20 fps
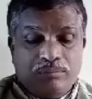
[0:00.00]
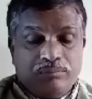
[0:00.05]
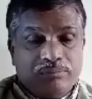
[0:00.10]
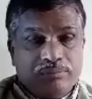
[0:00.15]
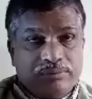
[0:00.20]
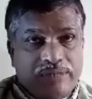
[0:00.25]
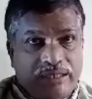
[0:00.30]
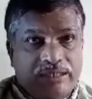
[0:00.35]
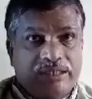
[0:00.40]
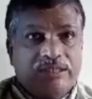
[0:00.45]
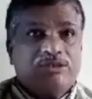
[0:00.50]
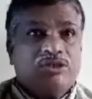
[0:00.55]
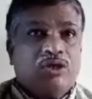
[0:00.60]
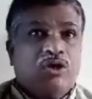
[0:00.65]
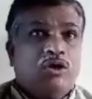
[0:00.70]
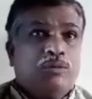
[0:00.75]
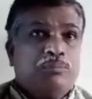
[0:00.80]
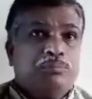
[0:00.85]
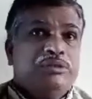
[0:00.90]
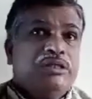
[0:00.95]
that is
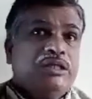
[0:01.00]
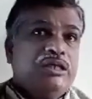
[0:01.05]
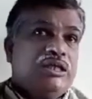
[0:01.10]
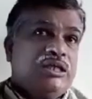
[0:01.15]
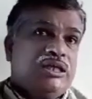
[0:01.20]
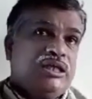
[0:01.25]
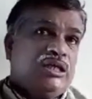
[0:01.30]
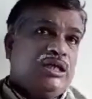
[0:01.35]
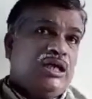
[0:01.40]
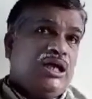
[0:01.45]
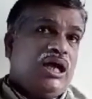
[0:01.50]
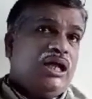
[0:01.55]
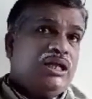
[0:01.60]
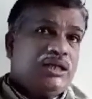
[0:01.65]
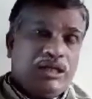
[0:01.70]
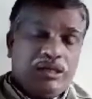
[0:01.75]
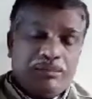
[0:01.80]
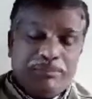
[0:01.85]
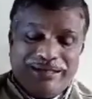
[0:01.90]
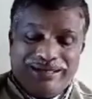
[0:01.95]
of the
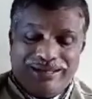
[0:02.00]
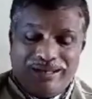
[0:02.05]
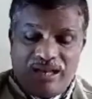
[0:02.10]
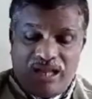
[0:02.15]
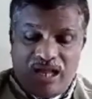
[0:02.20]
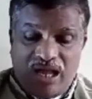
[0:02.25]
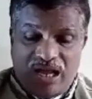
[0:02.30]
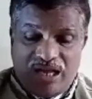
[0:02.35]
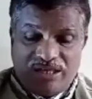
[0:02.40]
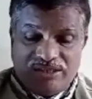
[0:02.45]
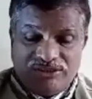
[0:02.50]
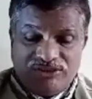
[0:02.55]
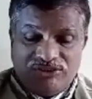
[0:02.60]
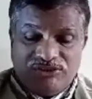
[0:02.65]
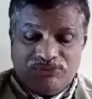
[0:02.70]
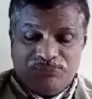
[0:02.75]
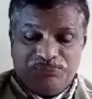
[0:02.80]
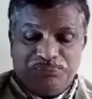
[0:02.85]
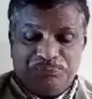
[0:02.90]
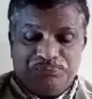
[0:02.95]
alkali metal
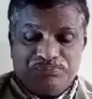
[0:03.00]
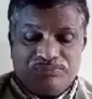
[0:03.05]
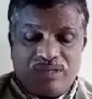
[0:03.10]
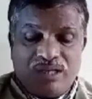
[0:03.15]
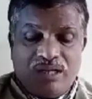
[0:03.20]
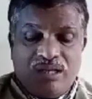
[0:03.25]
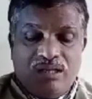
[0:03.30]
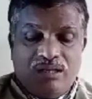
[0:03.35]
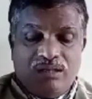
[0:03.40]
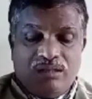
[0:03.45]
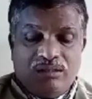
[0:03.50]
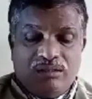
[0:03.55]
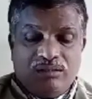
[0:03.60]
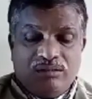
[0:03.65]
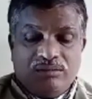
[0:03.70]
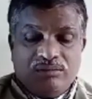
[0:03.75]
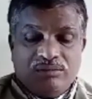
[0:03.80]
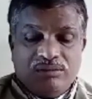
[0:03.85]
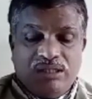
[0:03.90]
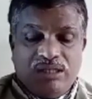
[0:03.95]
ions.
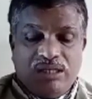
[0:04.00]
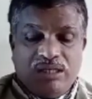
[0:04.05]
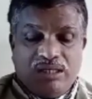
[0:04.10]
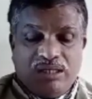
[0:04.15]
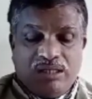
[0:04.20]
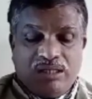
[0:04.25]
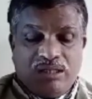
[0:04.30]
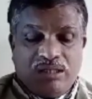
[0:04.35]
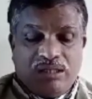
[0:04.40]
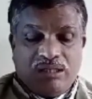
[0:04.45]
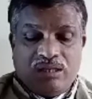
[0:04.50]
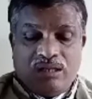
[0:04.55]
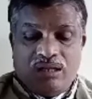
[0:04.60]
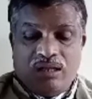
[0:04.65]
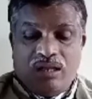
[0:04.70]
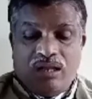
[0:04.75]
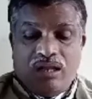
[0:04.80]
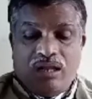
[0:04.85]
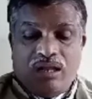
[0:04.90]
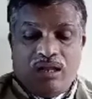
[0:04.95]
The
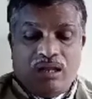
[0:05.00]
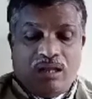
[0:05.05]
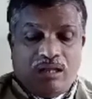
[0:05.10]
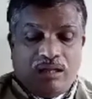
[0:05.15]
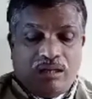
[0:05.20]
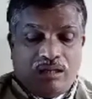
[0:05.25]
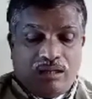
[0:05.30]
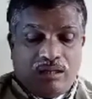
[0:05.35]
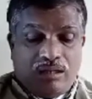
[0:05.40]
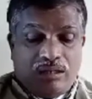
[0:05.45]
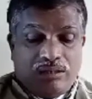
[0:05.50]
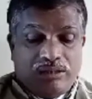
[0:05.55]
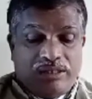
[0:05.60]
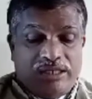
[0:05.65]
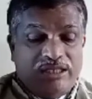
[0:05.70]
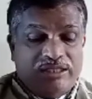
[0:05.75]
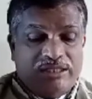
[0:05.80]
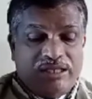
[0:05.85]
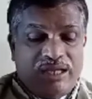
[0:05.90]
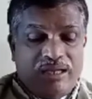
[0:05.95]

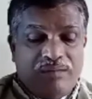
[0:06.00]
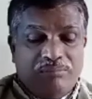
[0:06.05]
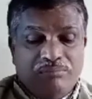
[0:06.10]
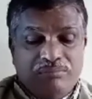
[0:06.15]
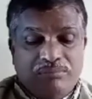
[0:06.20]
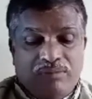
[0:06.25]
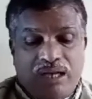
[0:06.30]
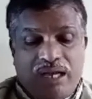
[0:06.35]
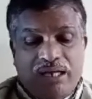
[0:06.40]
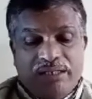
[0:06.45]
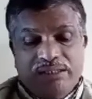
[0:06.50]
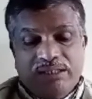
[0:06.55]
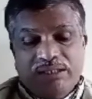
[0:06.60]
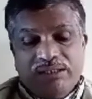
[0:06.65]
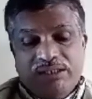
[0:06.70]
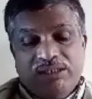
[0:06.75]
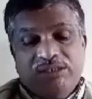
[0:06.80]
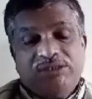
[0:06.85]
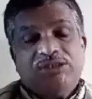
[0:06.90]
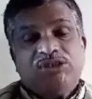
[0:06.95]
lithium ion
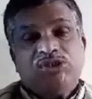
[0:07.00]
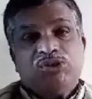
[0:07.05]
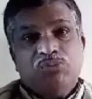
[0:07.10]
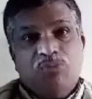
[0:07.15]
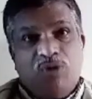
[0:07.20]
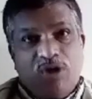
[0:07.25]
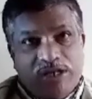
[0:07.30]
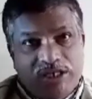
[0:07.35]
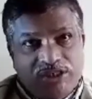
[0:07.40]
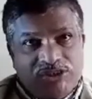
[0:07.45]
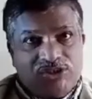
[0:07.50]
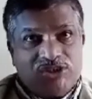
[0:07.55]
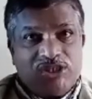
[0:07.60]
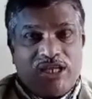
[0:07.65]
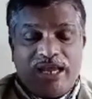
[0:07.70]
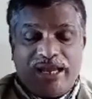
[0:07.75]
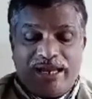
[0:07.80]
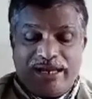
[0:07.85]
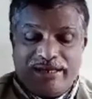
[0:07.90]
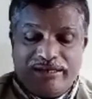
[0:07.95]
is the smallest
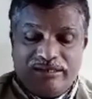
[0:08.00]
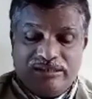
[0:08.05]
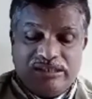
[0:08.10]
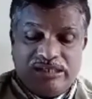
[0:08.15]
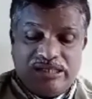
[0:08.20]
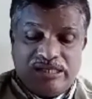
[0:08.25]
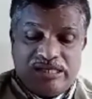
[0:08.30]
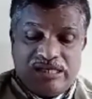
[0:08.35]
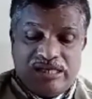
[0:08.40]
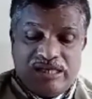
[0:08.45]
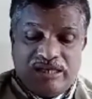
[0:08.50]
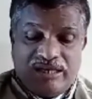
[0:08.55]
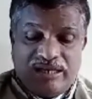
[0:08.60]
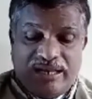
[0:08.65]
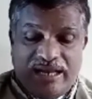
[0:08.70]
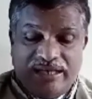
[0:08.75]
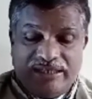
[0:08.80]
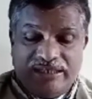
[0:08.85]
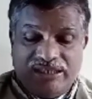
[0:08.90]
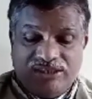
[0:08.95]
and the
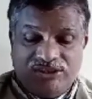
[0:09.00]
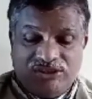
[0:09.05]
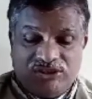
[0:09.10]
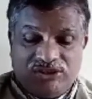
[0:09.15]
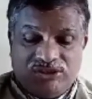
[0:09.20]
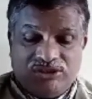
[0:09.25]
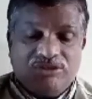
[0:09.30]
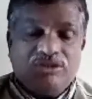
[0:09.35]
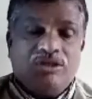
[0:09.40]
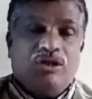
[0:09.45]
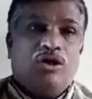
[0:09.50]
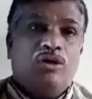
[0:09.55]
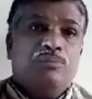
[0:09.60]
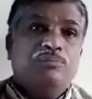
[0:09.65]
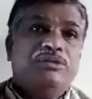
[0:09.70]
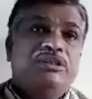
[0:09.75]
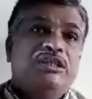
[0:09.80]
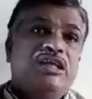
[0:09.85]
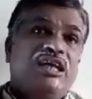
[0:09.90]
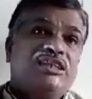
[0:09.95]
lightest
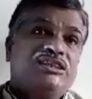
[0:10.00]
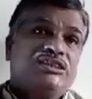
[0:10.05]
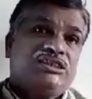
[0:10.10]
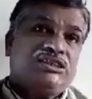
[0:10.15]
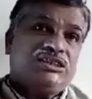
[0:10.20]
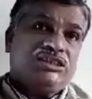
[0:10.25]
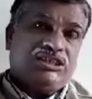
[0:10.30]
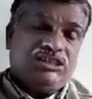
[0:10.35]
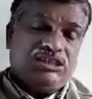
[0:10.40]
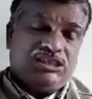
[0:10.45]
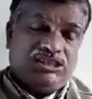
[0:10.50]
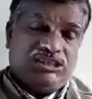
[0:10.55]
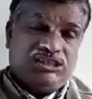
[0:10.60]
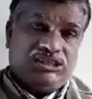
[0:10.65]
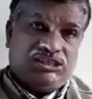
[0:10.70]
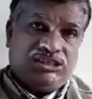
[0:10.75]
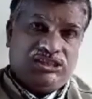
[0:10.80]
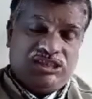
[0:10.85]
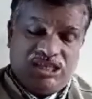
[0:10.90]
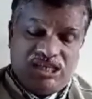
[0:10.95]
of these
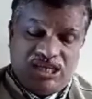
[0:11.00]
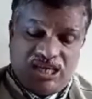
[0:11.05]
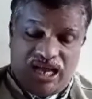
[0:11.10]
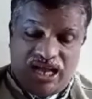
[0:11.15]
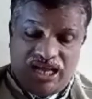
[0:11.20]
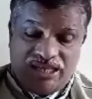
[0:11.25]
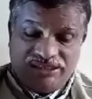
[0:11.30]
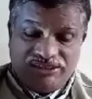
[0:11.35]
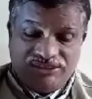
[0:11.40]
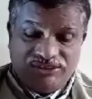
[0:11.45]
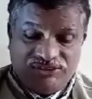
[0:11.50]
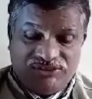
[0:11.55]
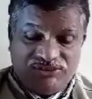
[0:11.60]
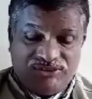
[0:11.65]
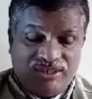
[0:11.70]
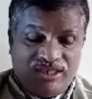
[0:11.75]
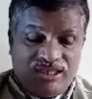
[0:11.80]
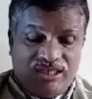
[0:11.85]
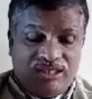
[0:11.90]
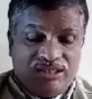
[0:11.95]
three ions.
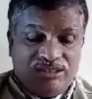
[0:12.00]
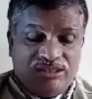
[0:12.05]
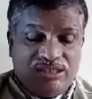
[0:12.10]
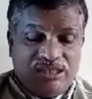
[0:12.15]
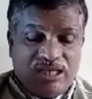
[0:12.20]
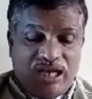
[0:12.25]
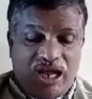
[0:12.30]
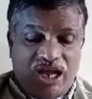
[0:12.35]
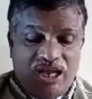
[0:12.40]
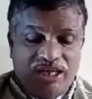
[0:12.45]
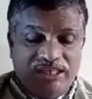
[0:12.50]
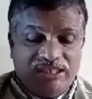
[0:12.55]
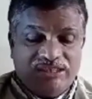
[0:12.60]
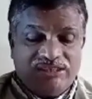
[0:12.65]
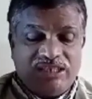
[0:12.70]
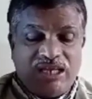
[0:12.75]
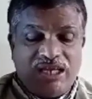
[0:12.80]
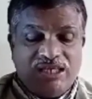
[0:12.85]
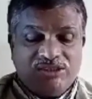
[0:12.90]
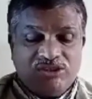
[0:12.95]
The ionic
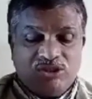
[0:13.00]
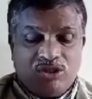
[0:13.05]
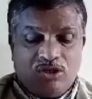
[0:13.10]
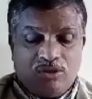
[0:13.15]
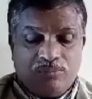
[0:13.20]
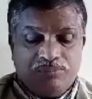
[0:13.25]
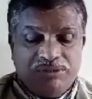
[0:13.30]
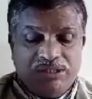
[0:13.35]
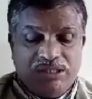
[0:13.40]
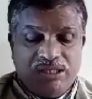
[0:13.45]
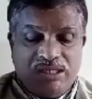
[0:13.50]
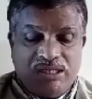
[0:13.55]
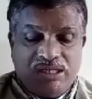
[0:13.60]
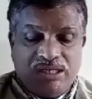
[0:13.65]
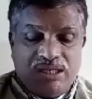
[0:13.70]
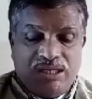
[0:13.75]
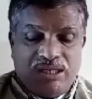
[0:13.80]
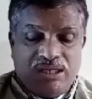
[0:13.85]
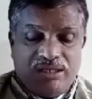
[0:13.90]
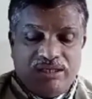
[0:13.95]
size of the
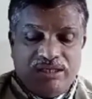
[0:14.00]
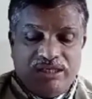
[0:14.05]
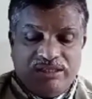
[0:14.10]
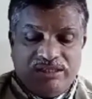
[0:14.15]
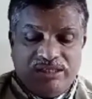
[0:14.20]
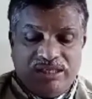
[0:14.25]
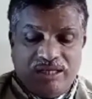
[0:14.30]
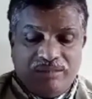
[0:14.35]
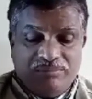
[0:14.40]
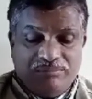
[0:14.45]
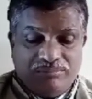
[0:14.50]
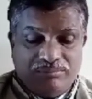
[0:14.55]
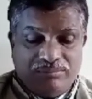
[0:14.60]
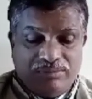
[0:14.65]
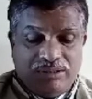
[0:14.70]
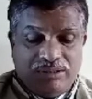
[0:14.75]
lithium,